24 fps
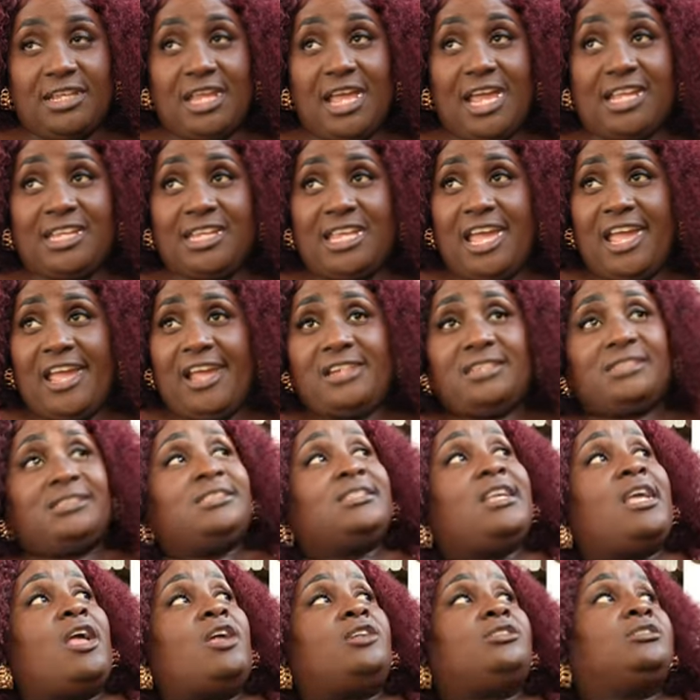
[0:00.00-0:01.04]
Yeah,
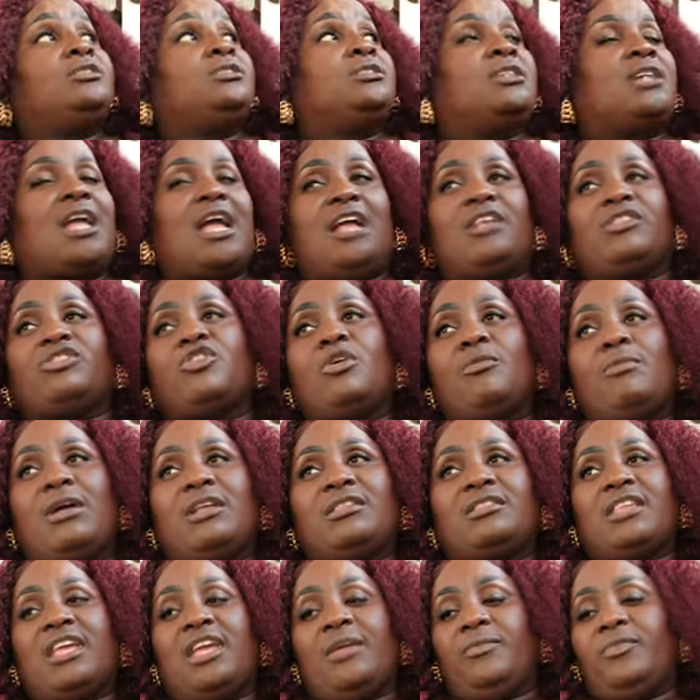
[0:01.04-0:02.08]
cause some are saying
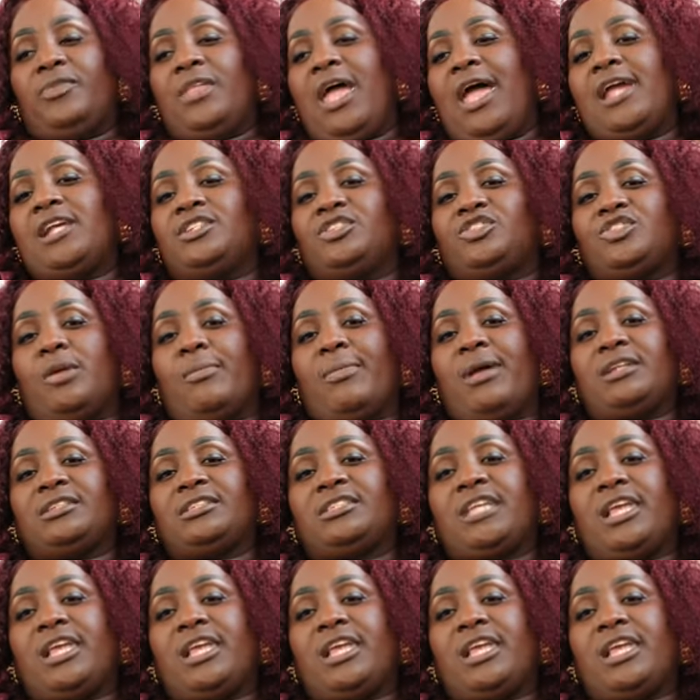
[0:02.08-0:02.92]
die, some are saying.